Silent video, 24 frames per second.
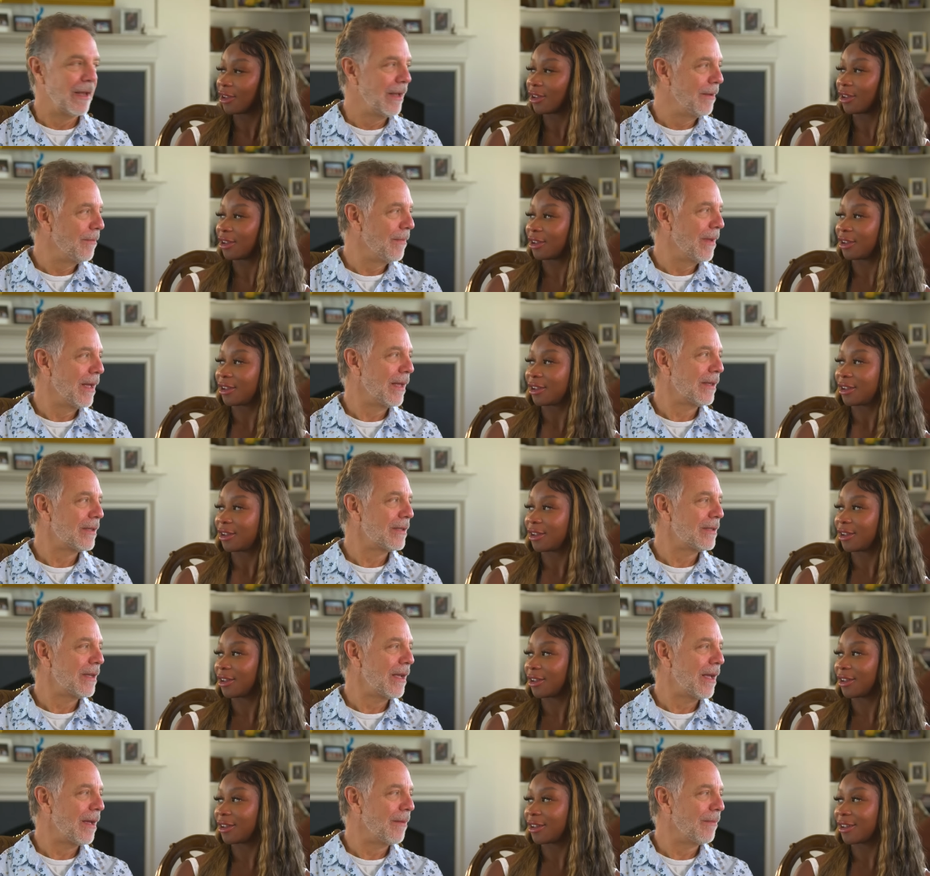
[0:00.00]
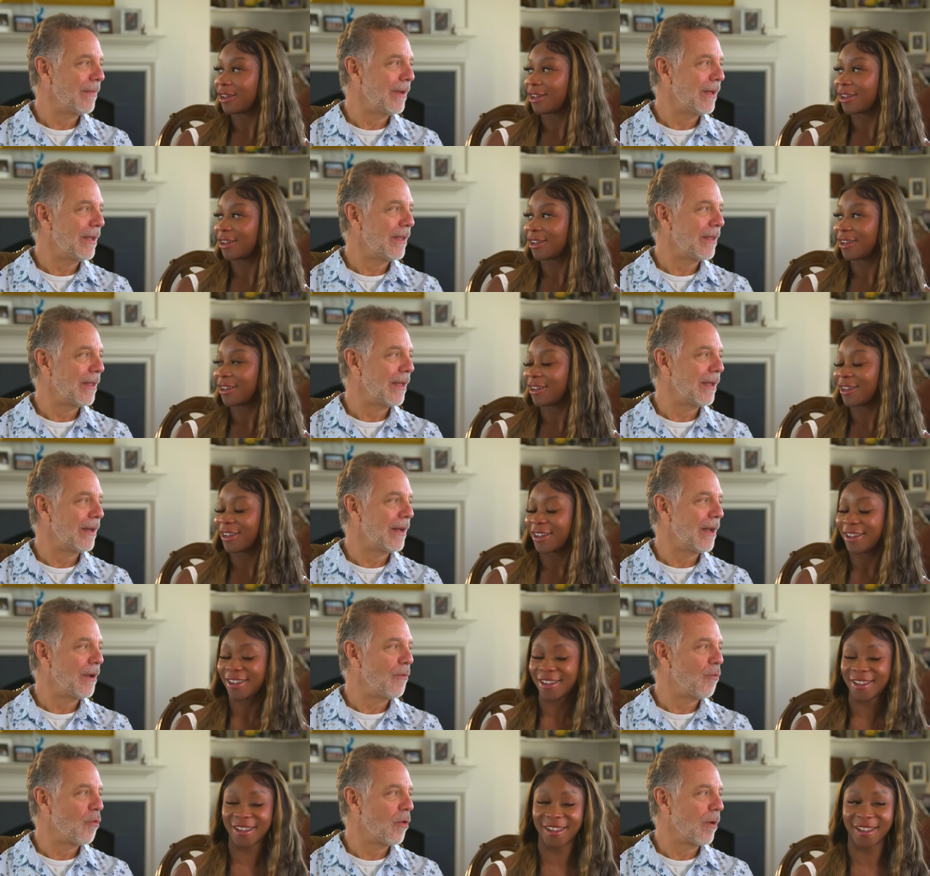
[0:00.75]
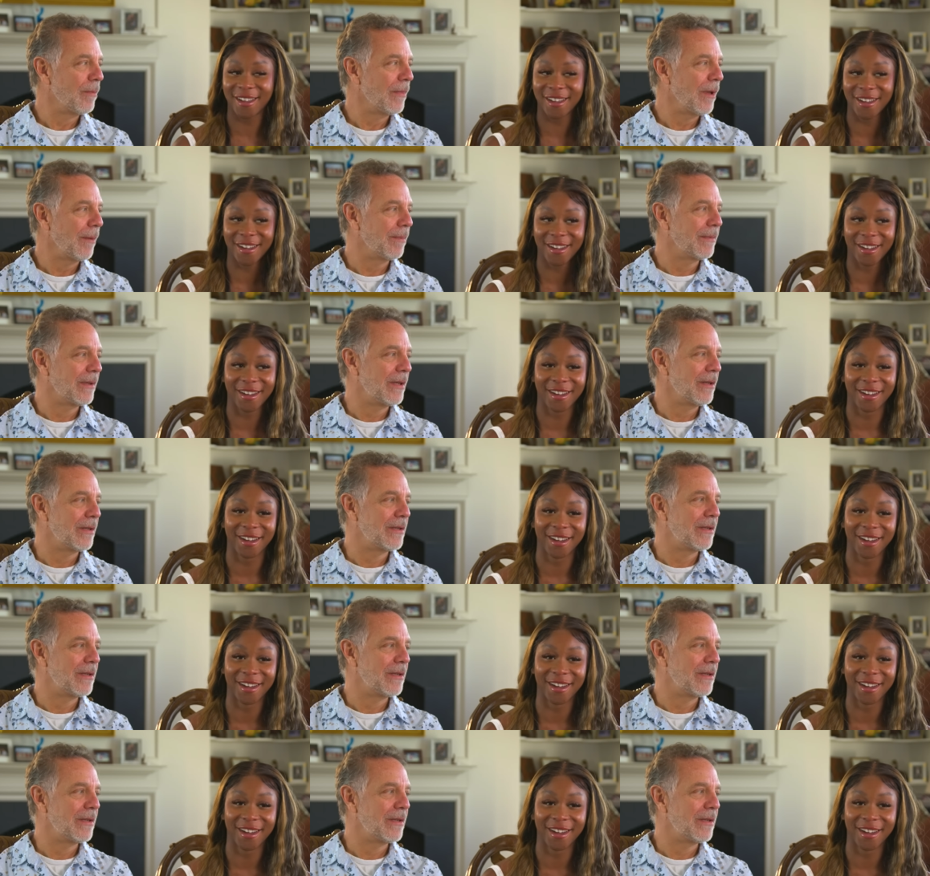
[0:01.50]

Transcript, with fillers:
Speaker 1: they met Sammy, then they warmed up to